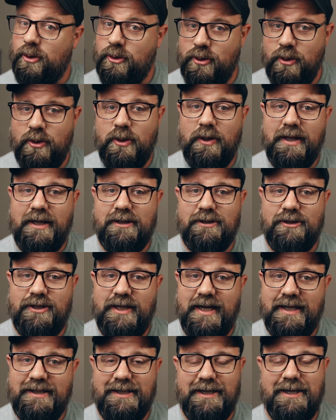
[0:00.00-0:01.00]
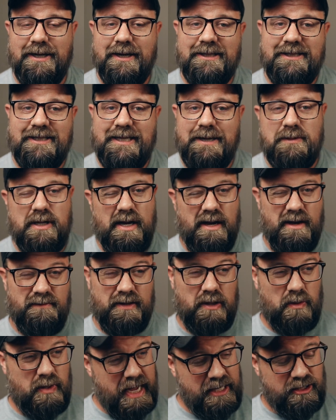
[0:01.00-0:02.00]
Google understands the concept of
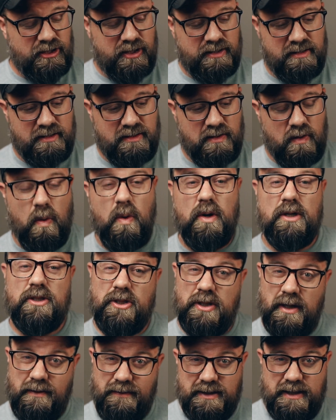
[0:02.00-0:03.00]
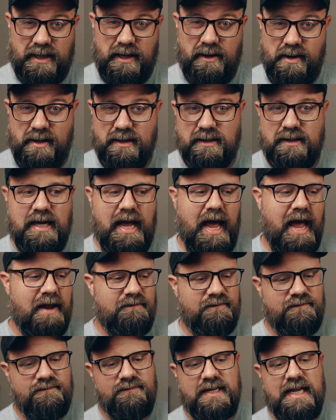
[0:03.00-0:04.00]
locations or service areas and
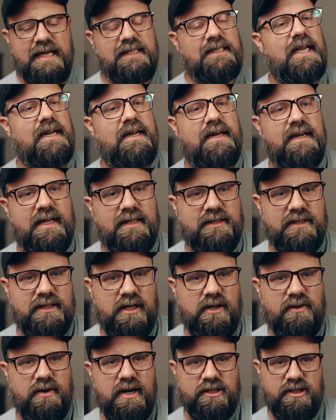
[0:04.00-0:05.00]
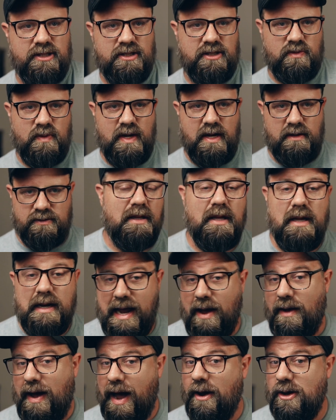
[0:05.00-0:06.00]
takes that into consideration as well.
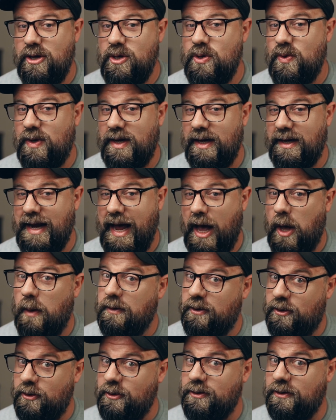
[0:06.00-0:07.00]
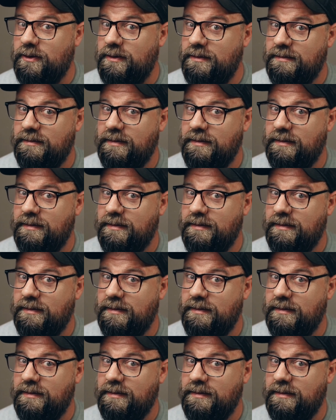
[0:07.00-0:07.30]
Now, how you can help Google